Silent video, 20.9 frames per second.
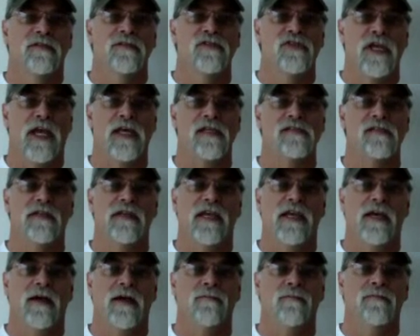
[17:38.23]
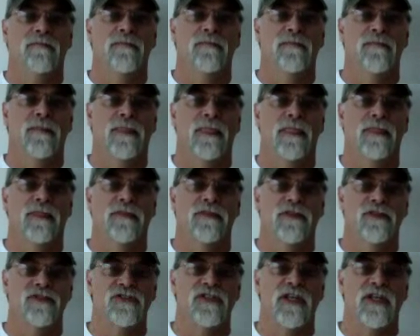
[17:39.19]
Shasta Dam,
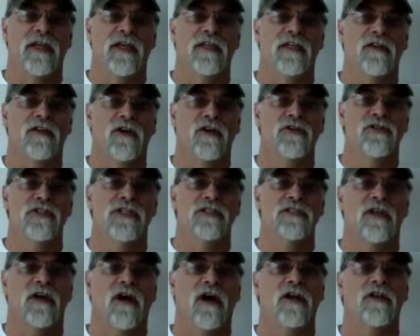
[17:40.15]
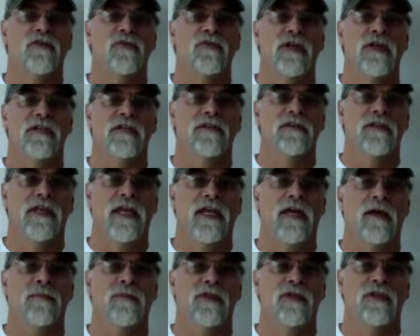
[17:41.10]
the second largest concrete
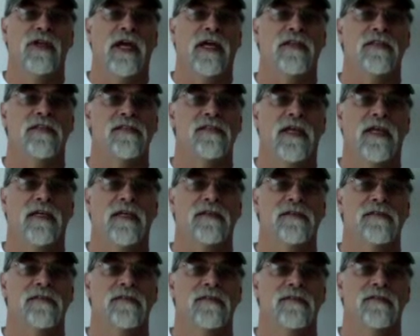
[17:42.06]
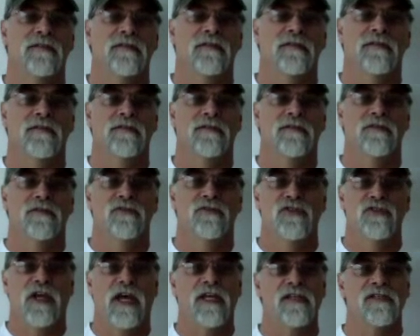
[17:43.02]
dam in the United States,
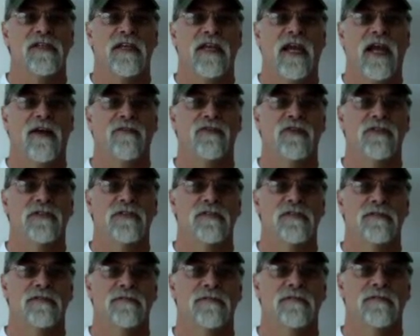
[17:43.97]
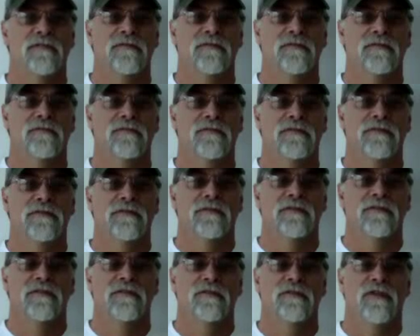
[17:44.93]
Shasta Caverns.
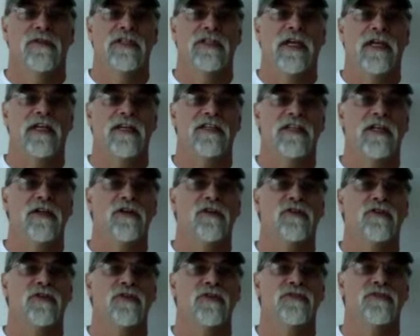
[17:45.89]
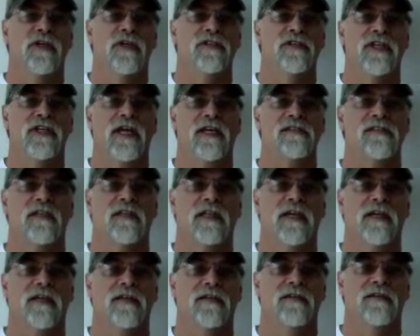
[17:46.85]
You can take a dinner cruise on Shasta
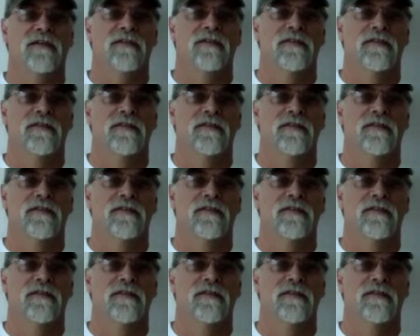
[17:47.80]
Lake,